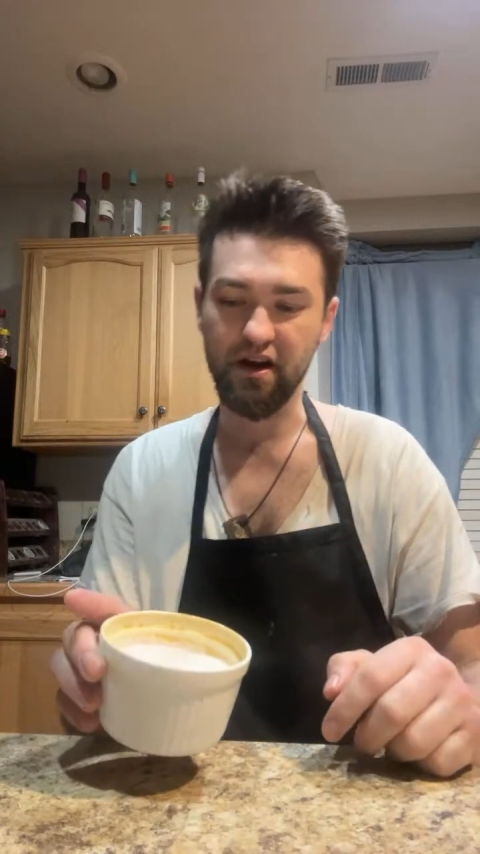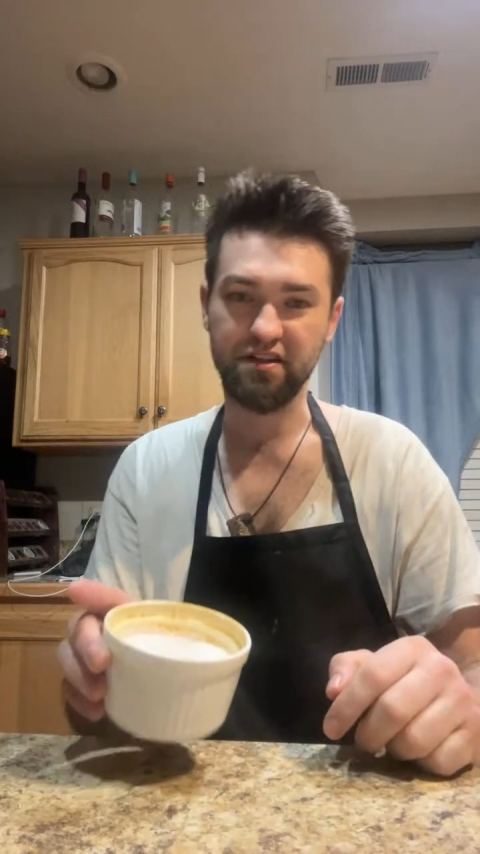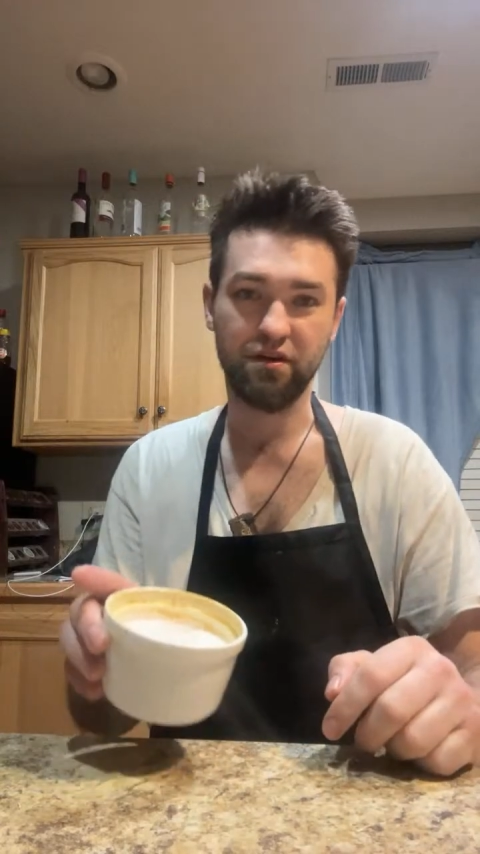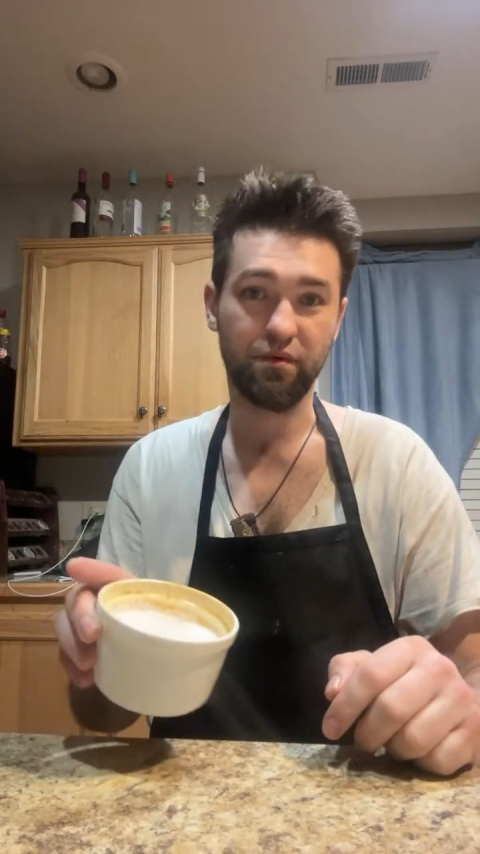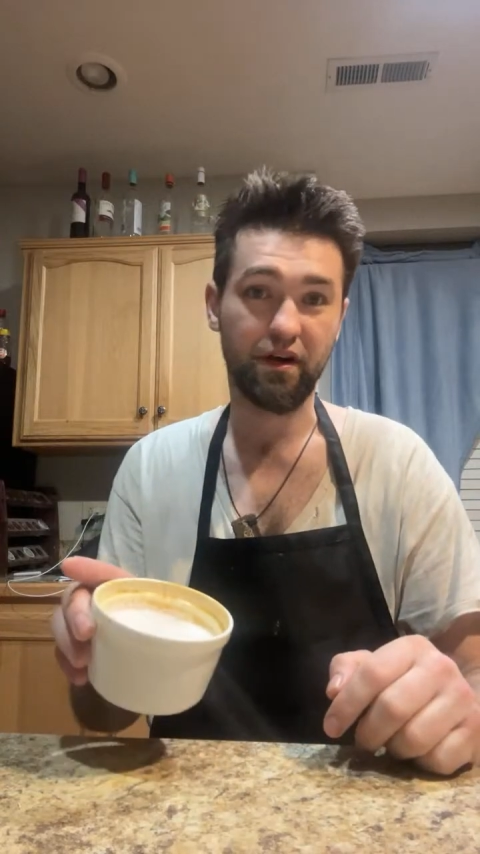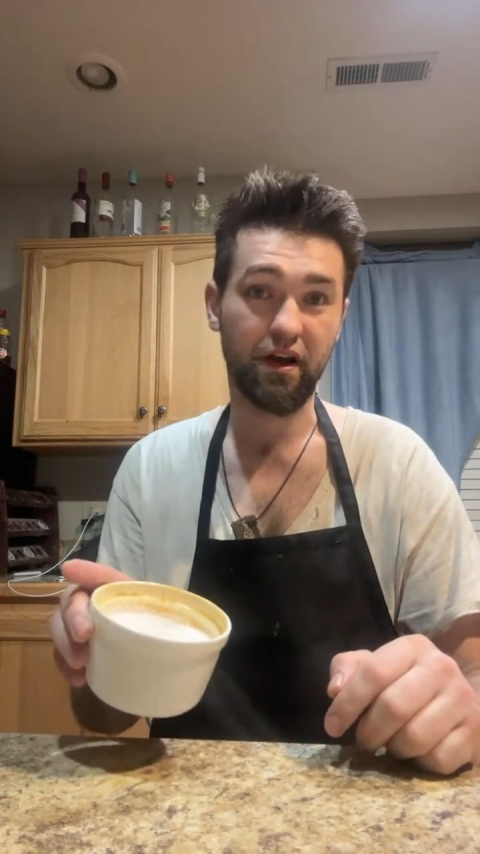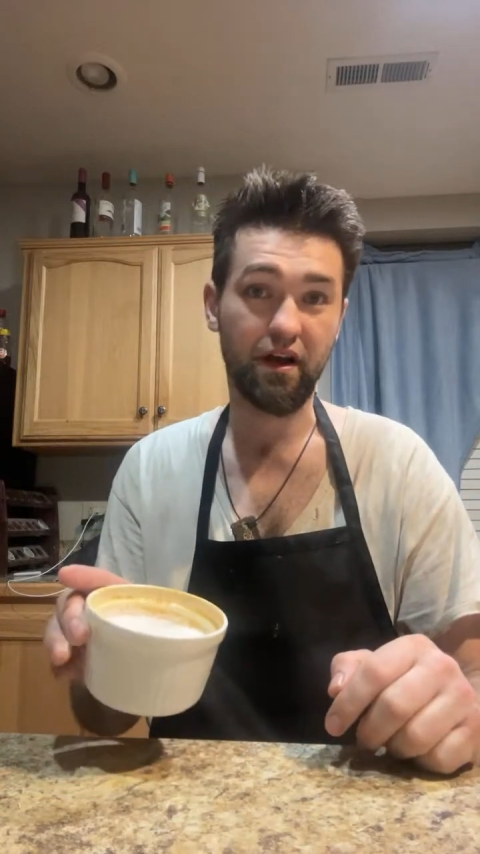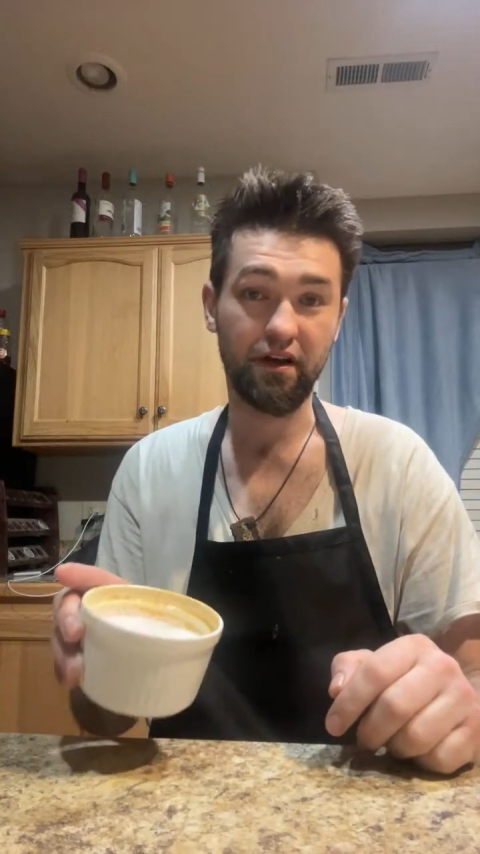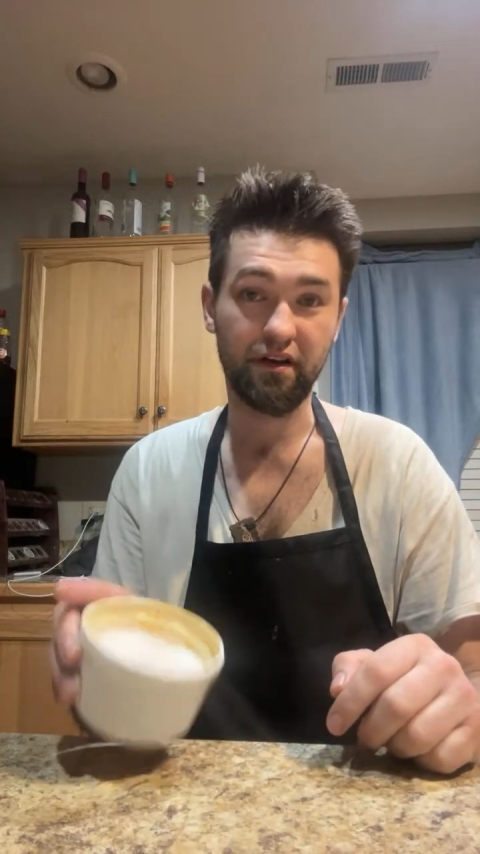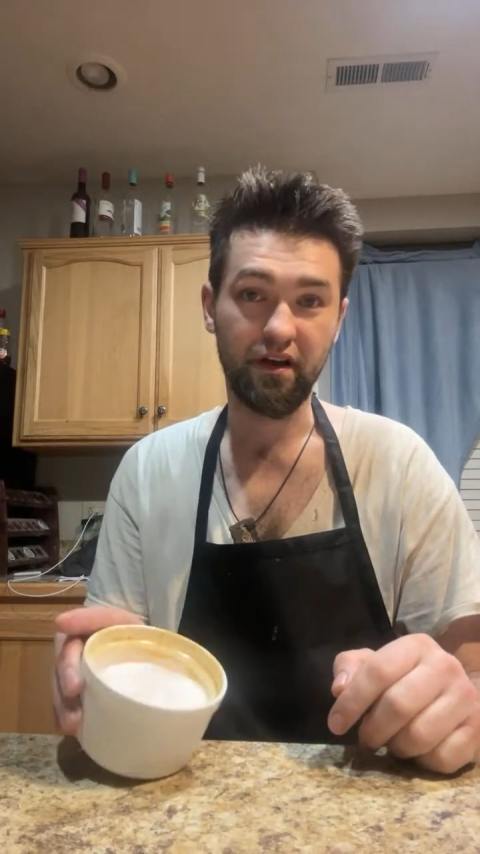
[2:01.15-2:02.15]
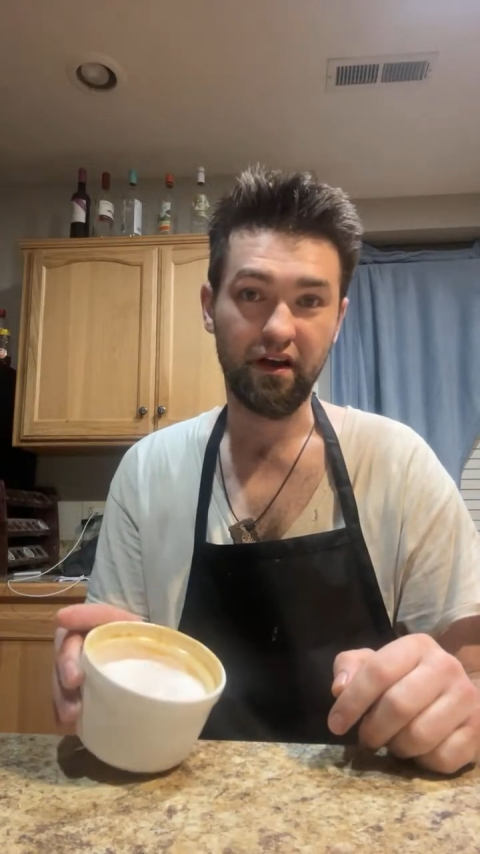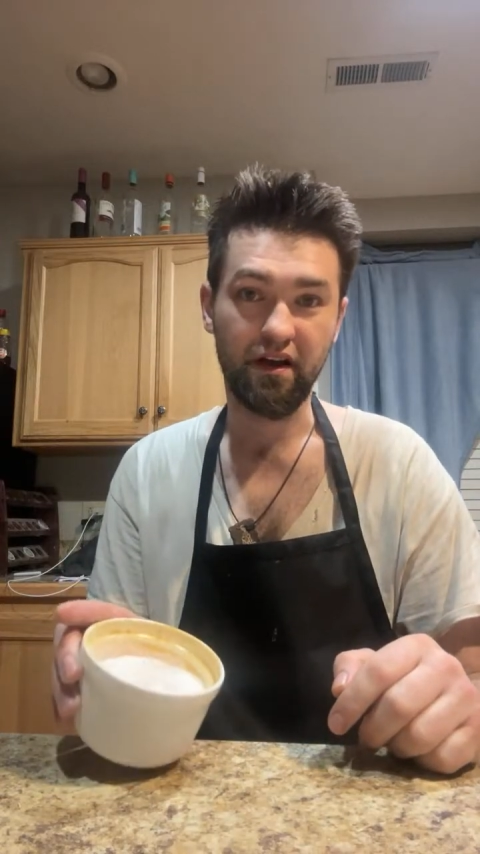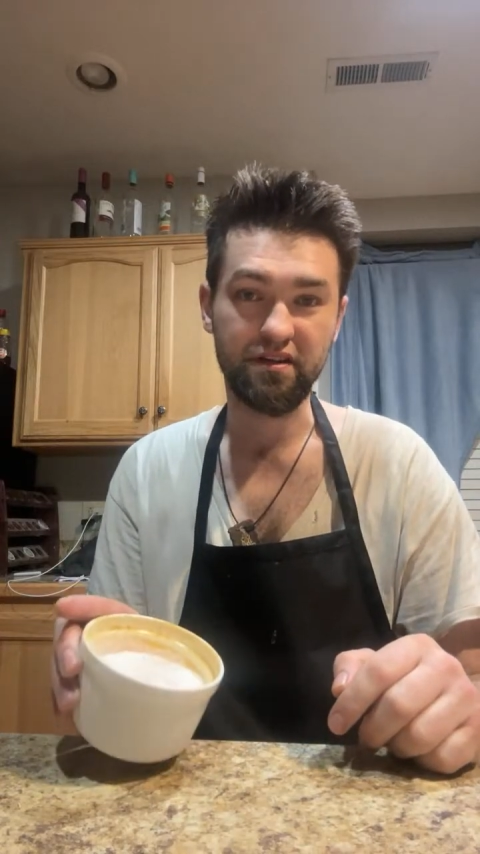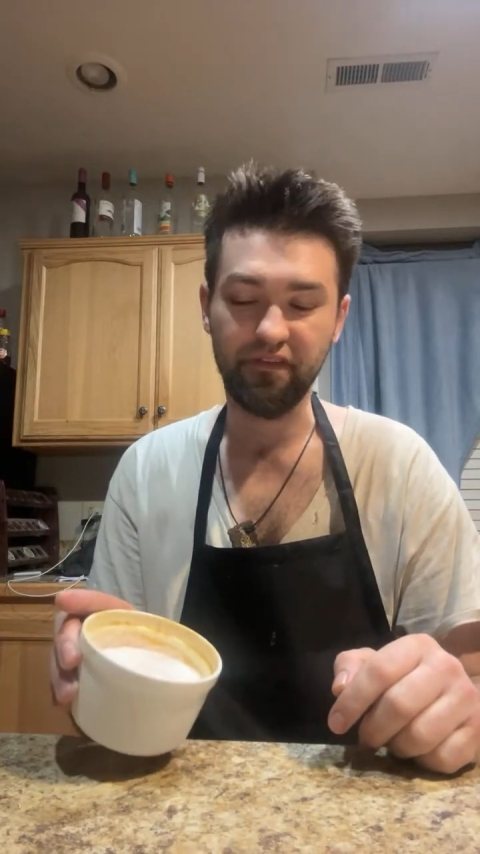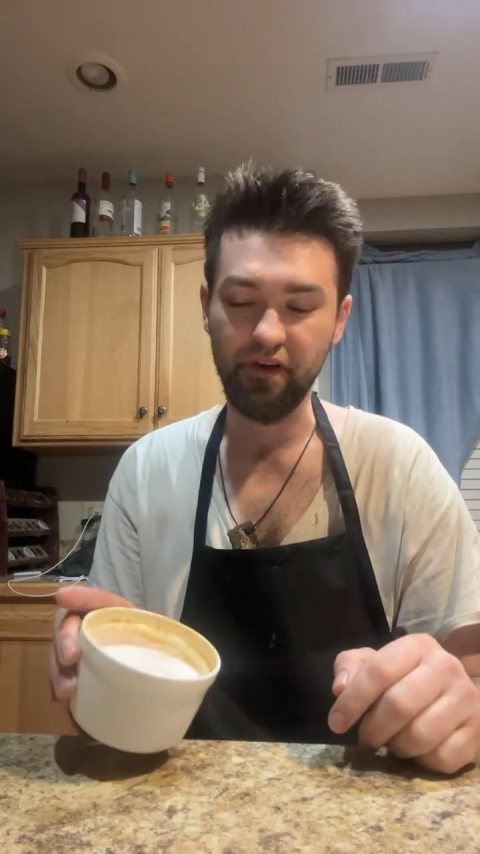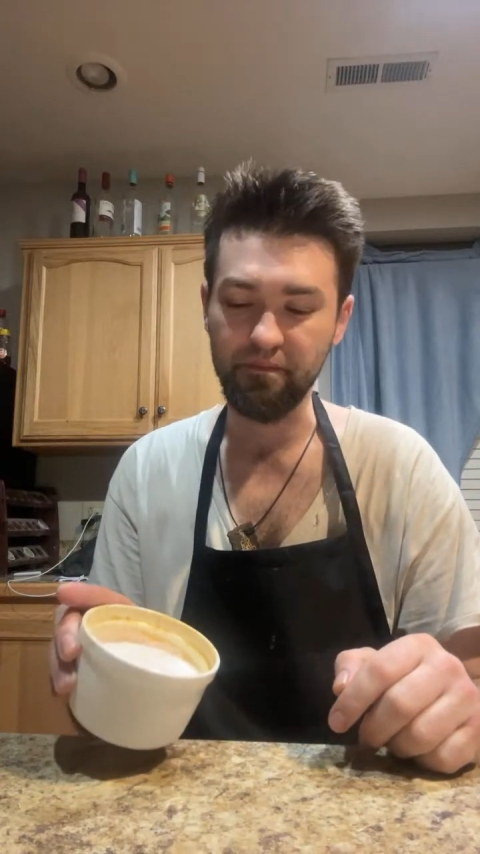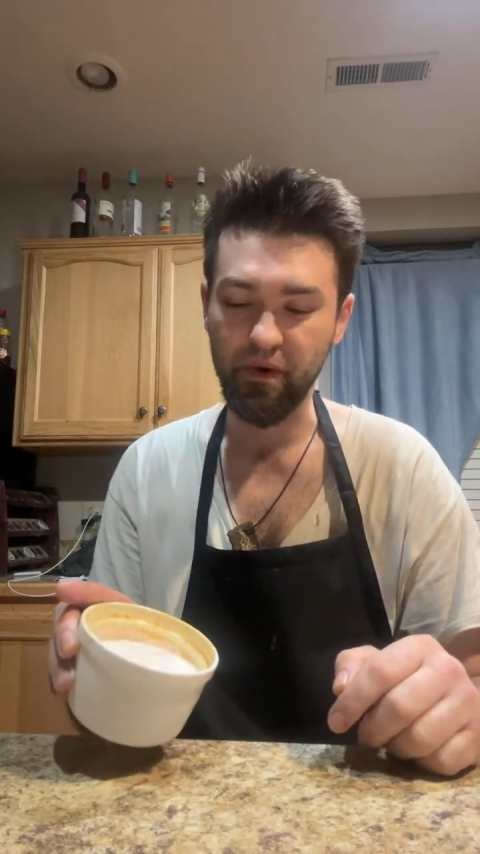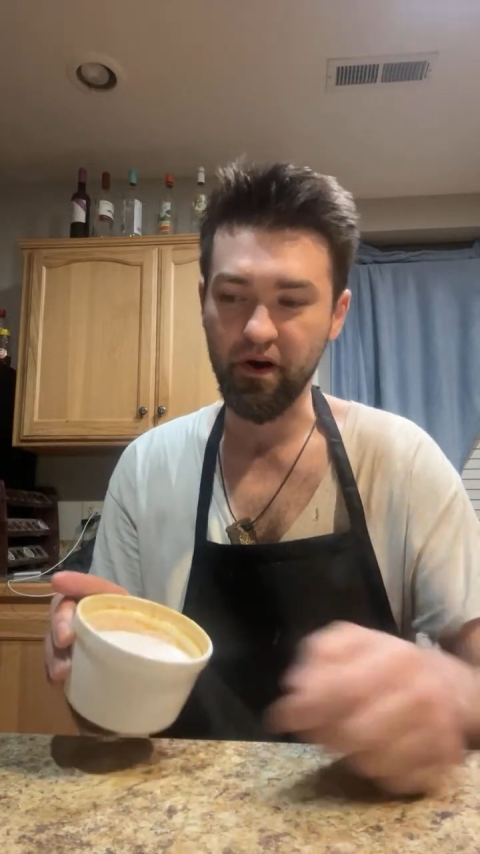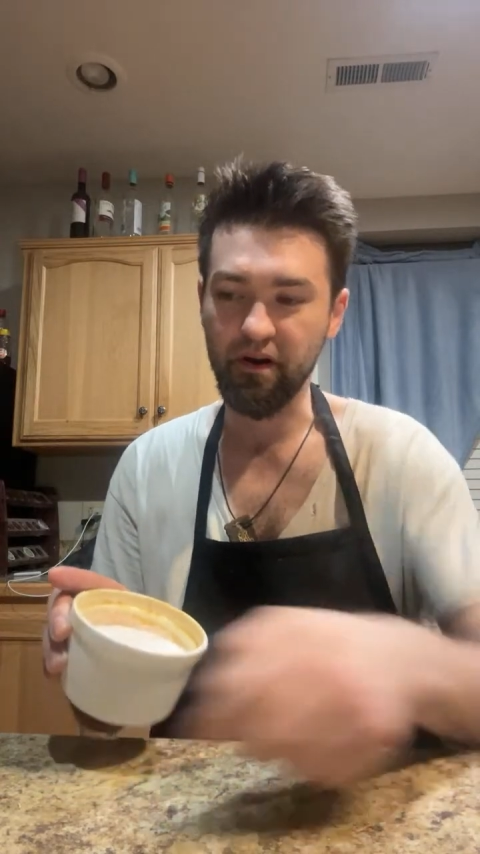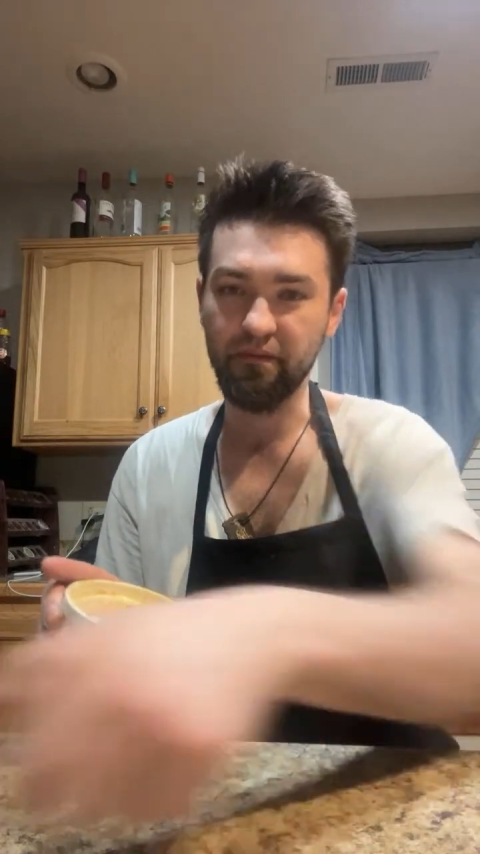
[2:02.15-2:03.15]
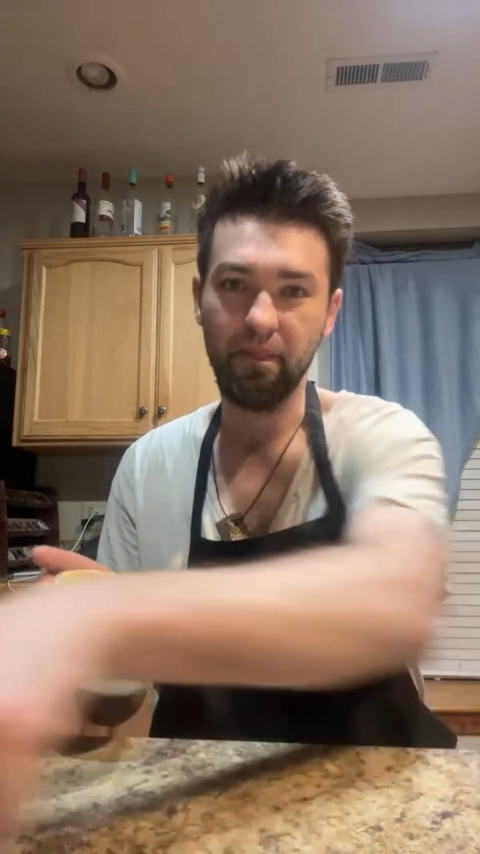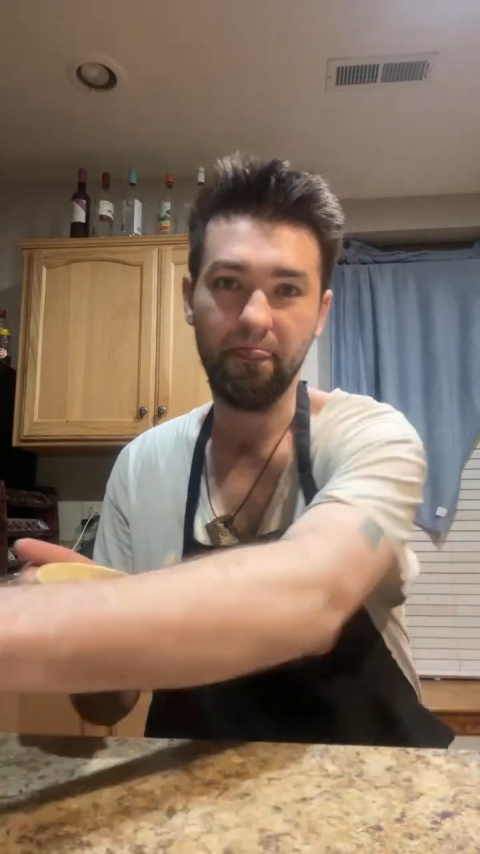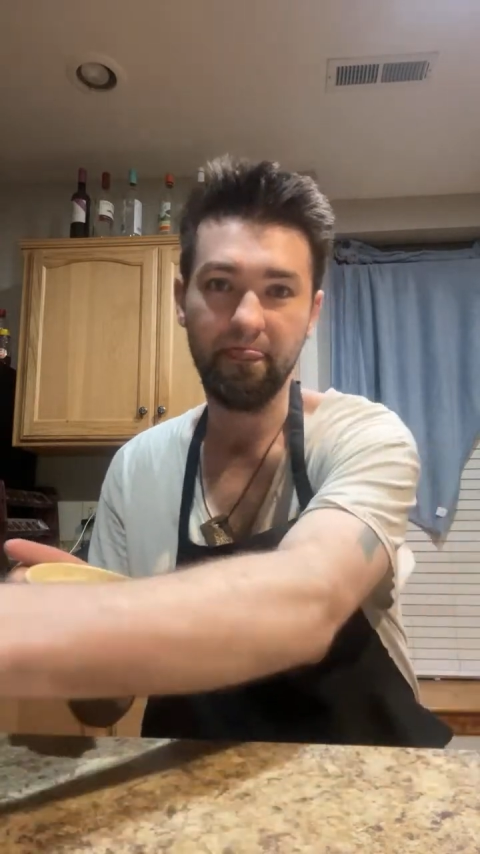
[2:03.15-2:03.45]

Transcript: So Here's the fun part.